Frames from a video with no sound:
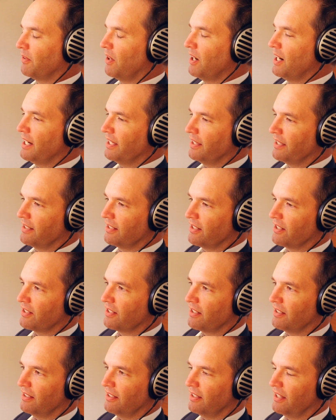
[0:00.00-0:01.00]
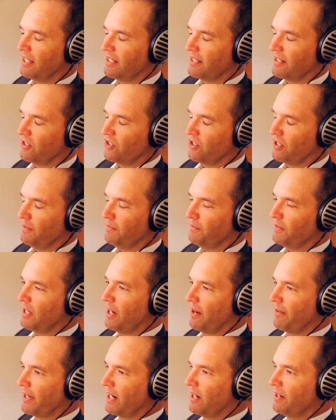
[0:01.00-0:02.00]
right. There's a shift
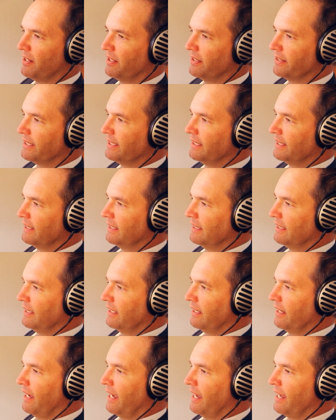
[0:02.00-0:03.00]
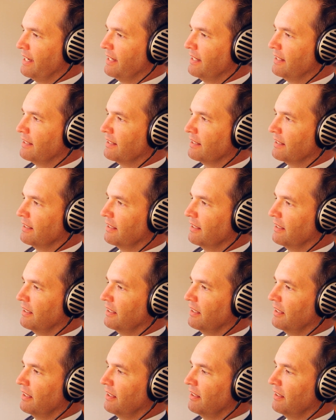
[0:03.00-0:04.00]
going on, and
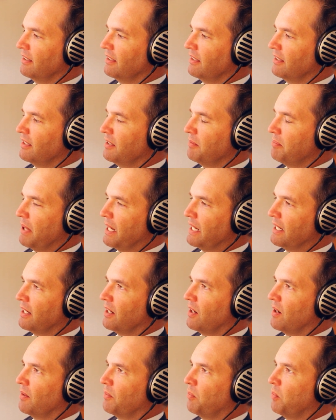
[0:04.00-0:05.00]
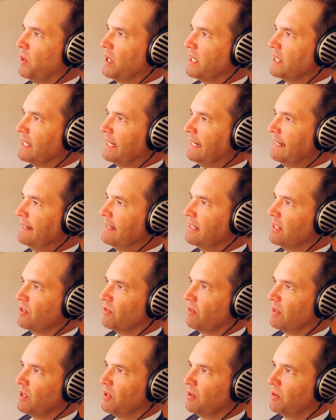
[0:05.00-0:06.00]
depending on which
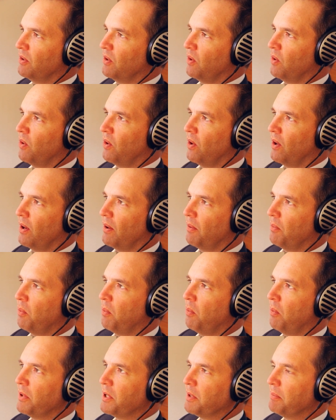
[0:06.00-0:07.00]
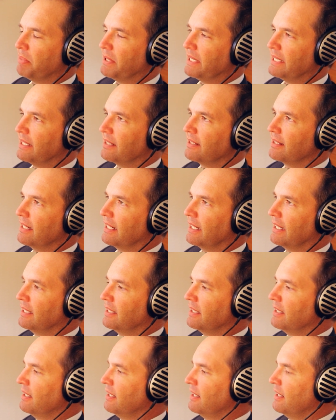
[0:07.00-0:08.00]
industry or your positioning
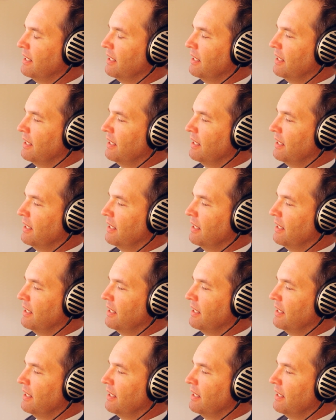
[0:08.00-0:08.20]
in